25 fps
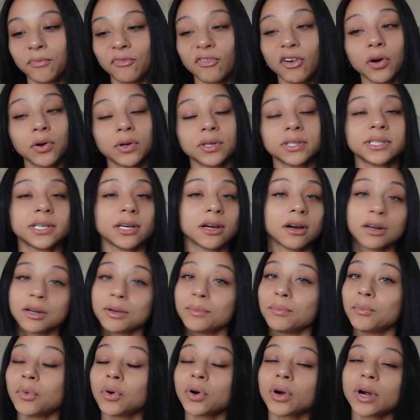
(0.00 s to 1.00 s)
focusing on a
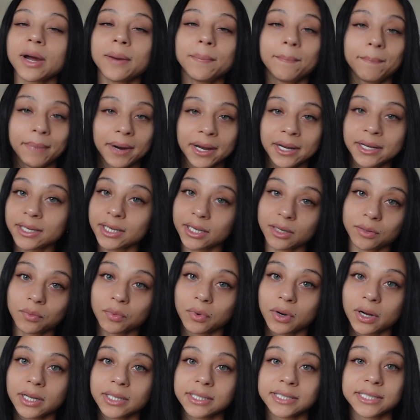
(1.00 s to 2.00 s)
more abundant
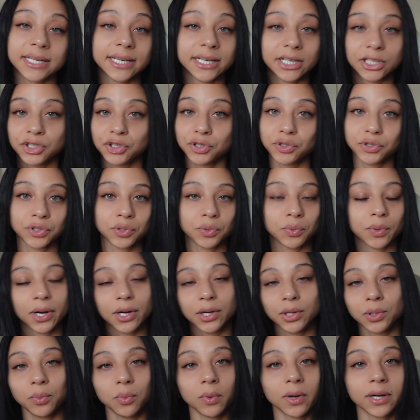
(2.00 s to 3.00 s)
one to get you to where
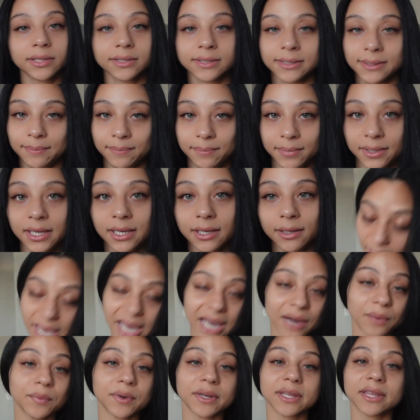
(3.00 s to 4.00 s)
you want to be.
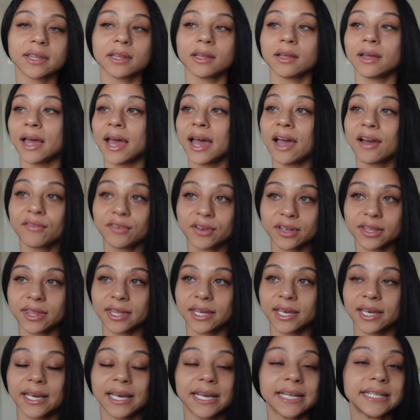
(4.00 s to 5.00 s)
And with
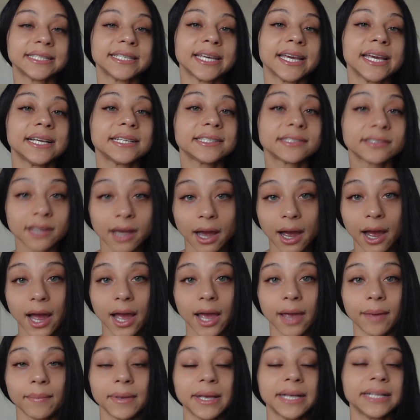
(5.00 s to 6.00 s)
everything, it takes
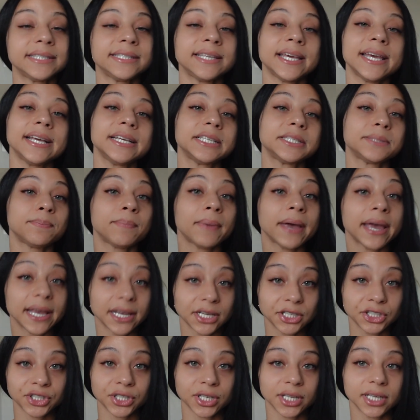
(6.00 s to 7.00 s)
time, it takes
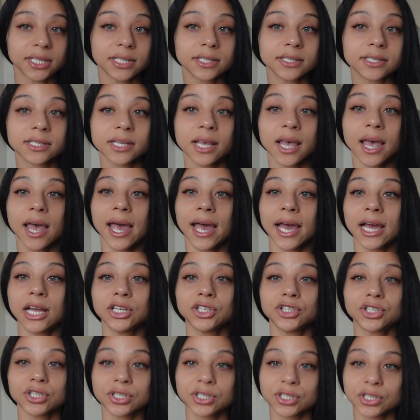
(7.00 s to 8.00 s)
patience, and
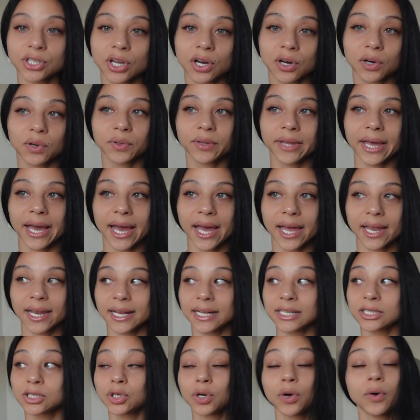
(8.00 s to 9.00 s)
just know that
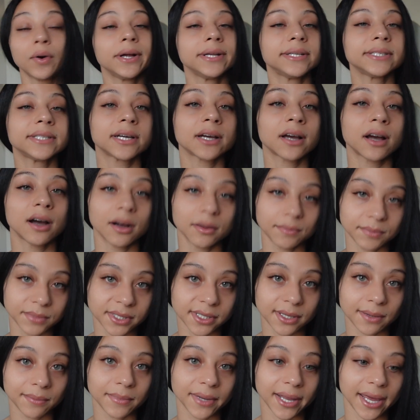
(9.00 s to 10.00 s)
it's going to come
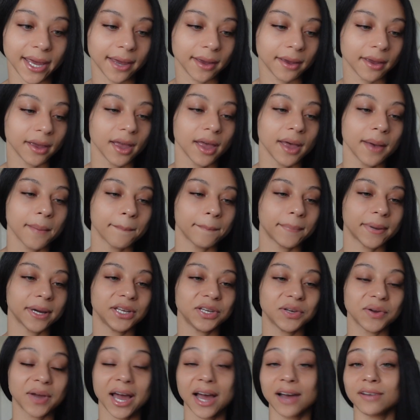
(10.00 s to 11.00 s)
someday, but
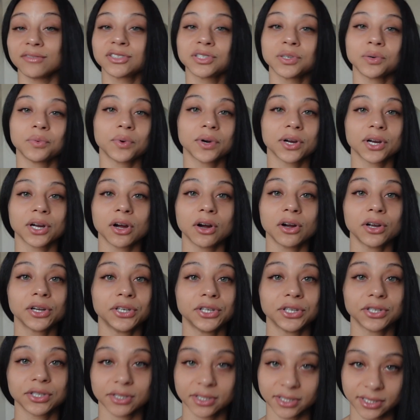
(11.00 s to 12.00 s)
you have to work on
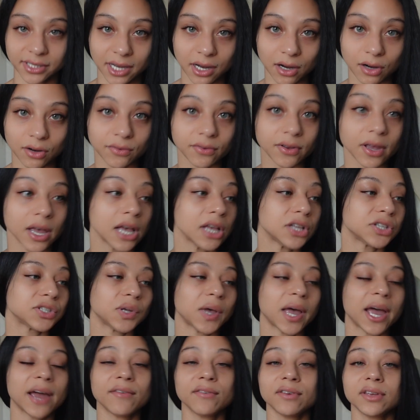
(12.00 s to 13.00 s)
yourself. So
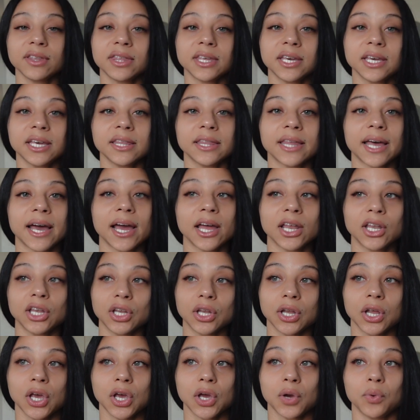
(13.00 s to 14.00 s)
everything that
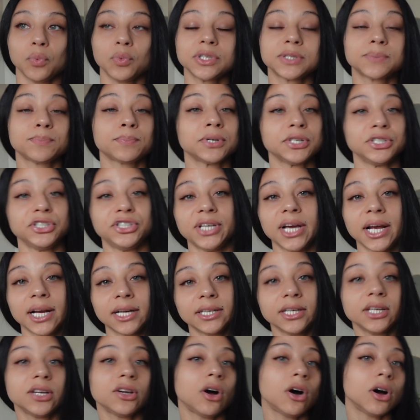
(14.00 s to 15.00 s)
was
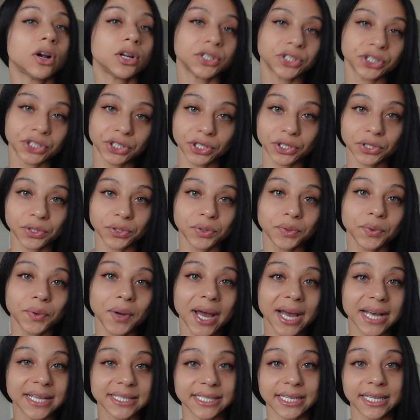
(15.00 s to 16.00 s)
projected onto you
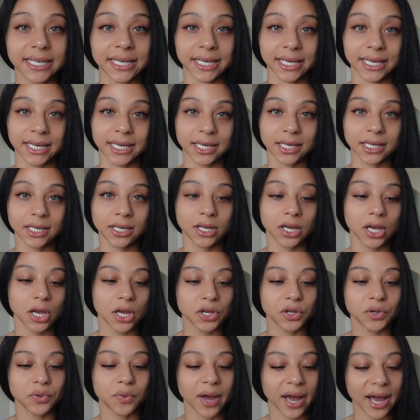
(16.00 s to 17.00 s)
as a kid,
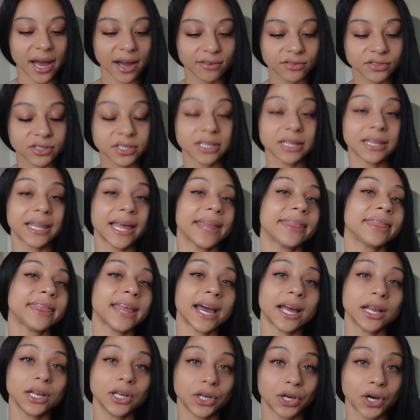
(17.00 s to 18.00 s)
you have to let
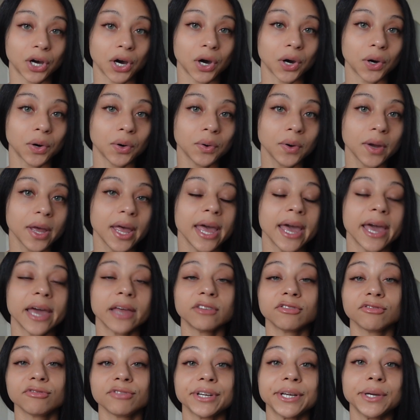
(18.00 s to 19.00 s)
that go and
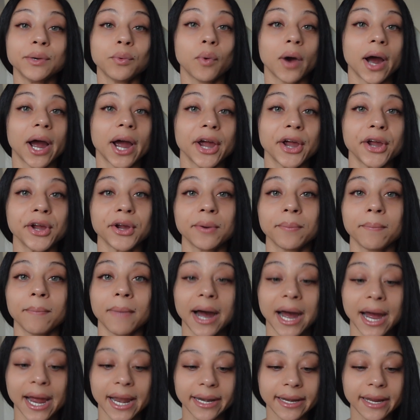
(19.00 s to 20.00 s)
rewire your
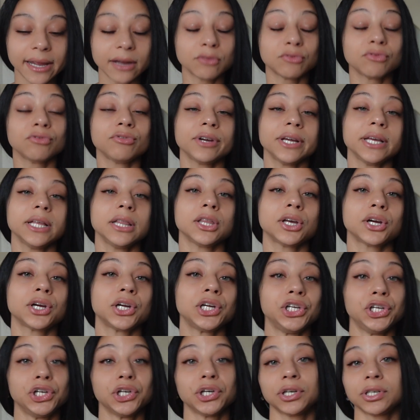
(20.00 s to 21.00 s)
mind and
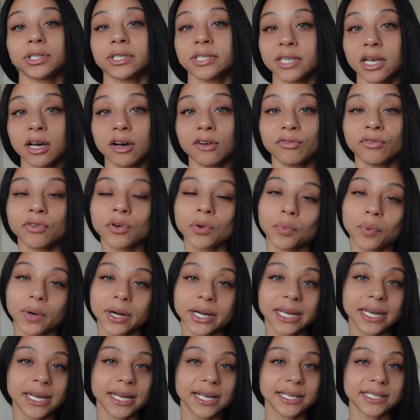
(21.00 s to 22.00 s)
relearn yourself for what
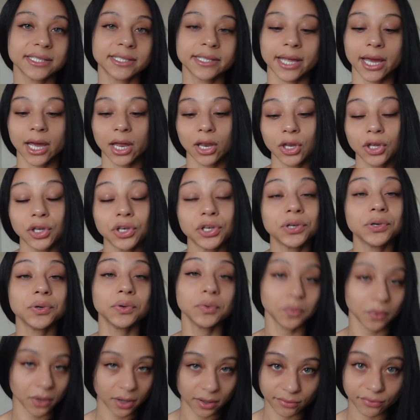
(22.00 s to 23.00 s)
it is that you
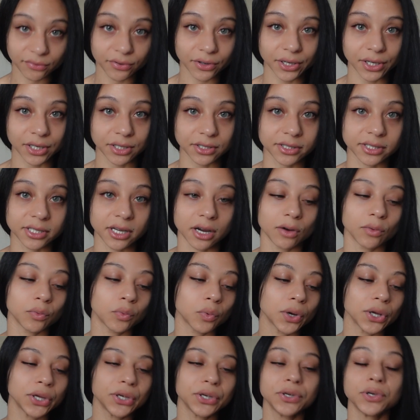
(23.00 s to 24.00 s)
want for yourself,
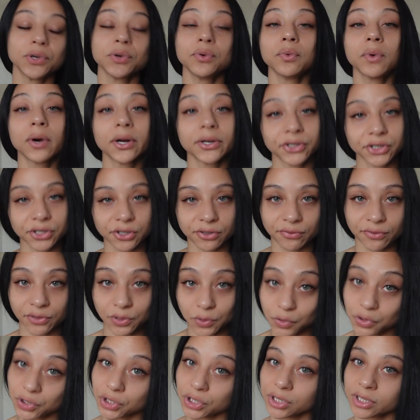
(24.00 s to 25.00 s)
what you want your
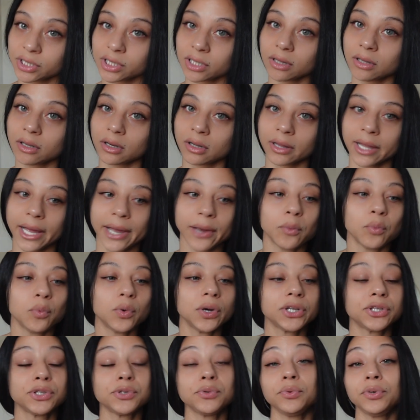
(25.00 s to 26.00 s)
future to look like,
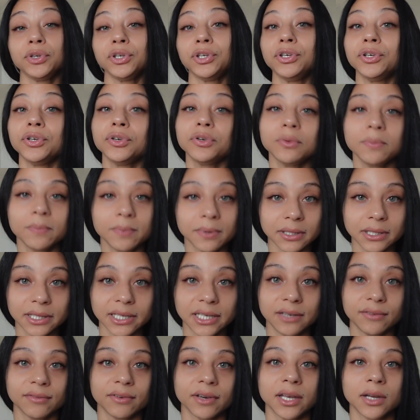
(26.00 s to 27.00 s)
what do you
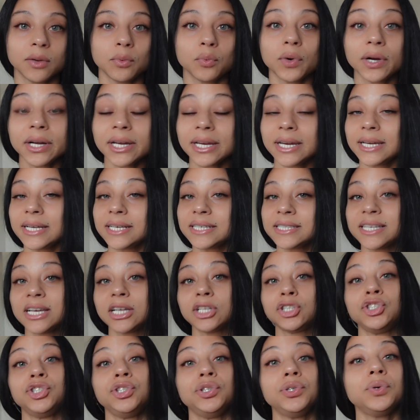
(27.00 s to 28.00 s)
believe in, what it is
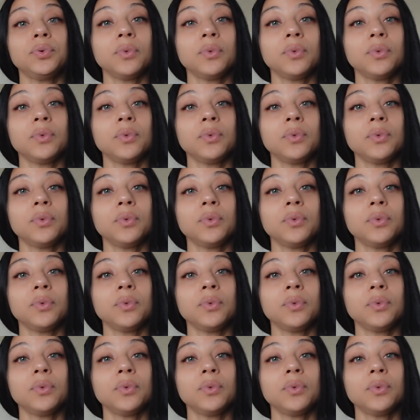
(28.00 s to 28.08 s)
that you